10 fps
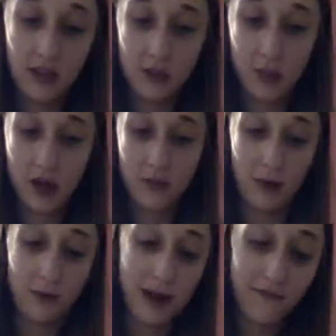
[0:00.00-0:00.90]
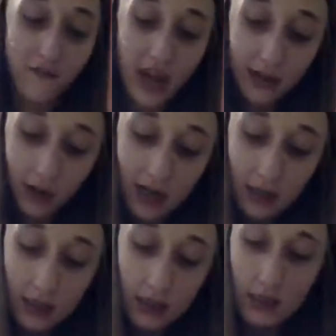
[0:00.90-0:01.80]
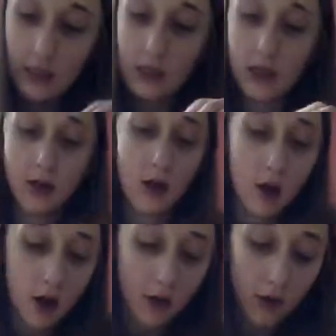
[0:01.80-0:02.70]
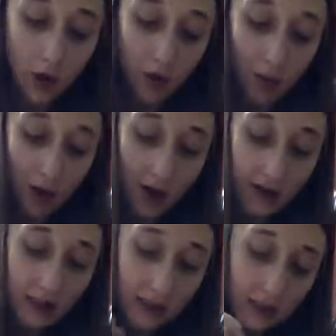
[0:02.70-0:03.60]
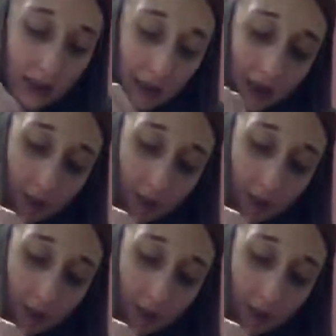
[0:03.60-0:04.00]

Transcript: It's probably one of my favorites of all the mosses.